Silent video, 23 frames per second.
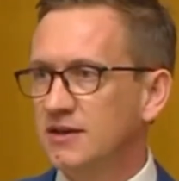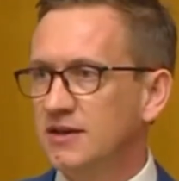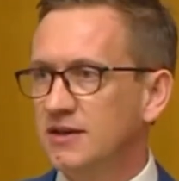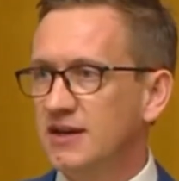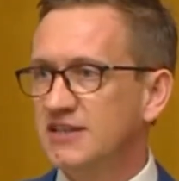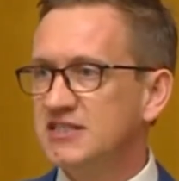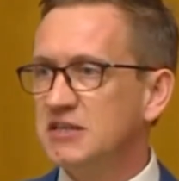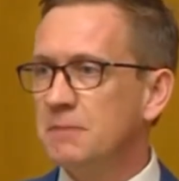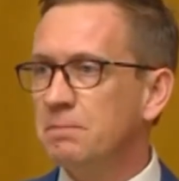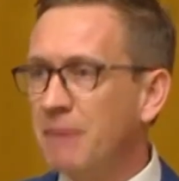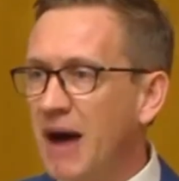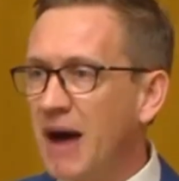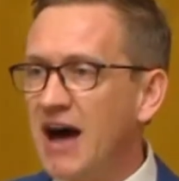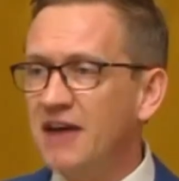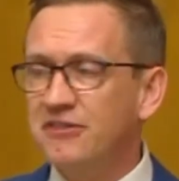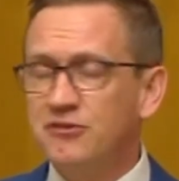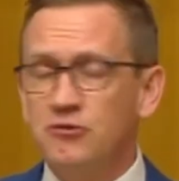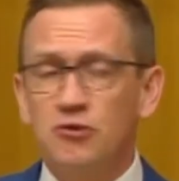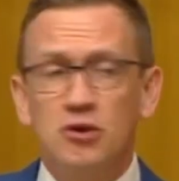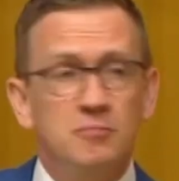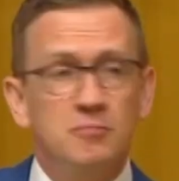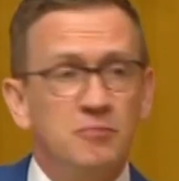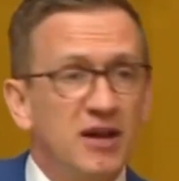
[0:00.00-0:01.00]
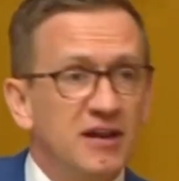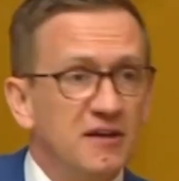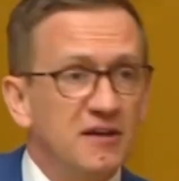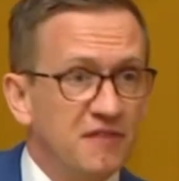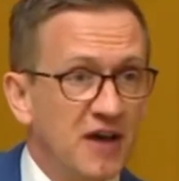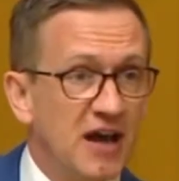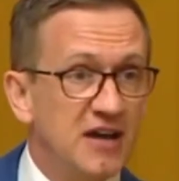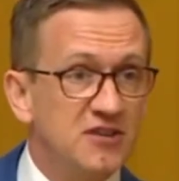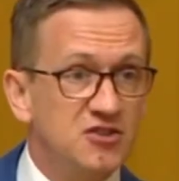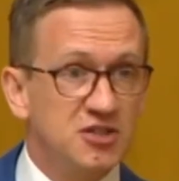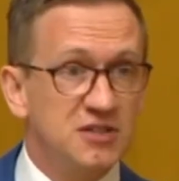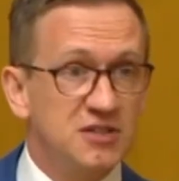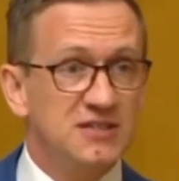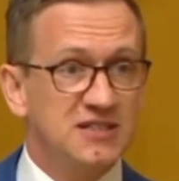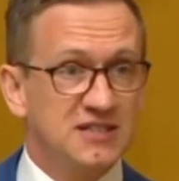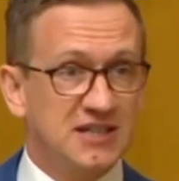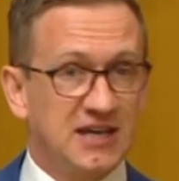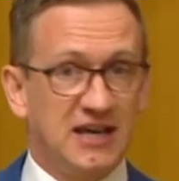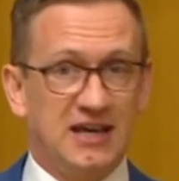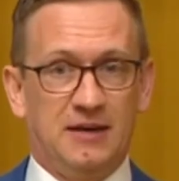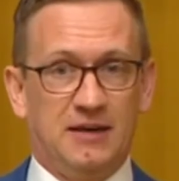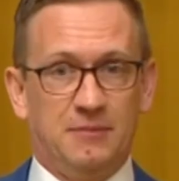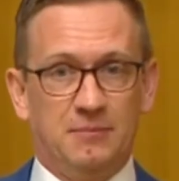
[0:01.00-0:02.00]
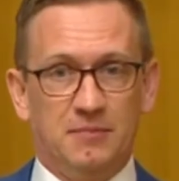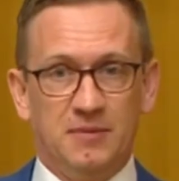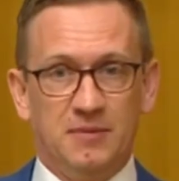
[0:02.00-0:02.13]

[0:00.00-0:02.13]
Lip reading: It's a bathroom renovation scheme.